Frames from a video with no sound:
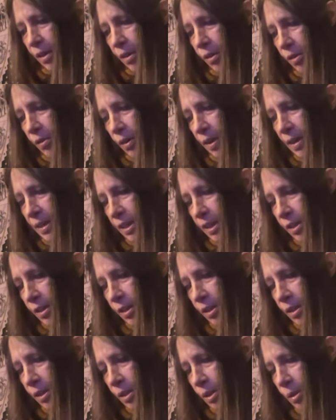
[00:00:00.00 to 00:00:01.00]
All right,
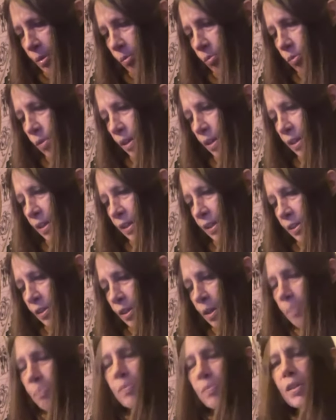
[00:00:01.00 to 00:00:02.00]
uh, we're going to
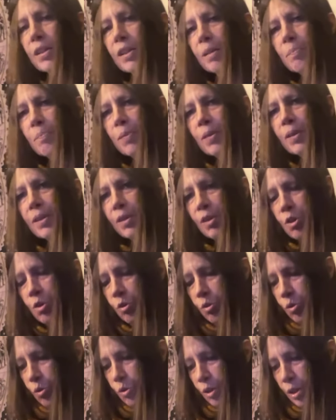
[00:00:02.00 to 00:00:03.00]
look up the number and
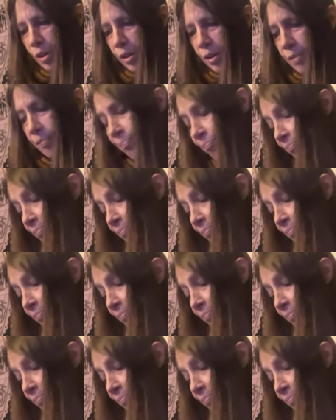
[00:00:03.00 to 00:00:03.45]
call.